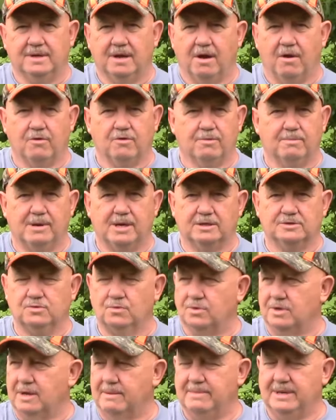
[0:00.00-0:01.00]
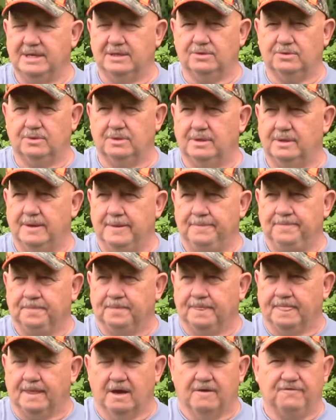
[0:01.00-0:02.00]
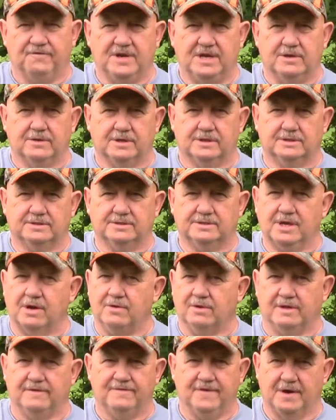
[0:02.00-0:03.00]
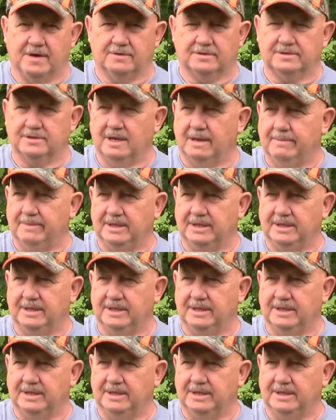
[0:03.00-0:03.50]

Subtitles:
older bucks won't come into a feeder. Is totally false.